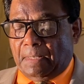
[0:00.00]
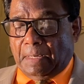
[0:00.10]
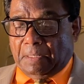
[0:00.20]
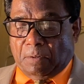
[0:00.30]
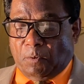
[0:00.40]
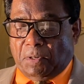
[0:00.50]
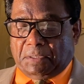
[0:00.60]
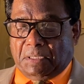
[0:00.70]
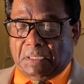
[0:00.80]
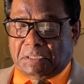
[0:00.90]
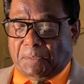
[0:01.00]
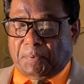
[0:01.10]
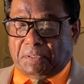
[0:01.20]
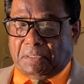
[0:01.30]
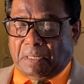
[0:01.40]
I don't know what the
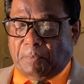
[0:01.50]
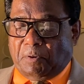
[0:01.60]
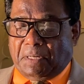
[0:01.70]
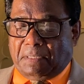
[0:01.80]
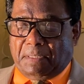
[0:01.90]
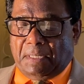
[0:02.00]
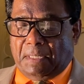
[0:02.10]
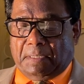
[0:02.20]
disciple thought about it.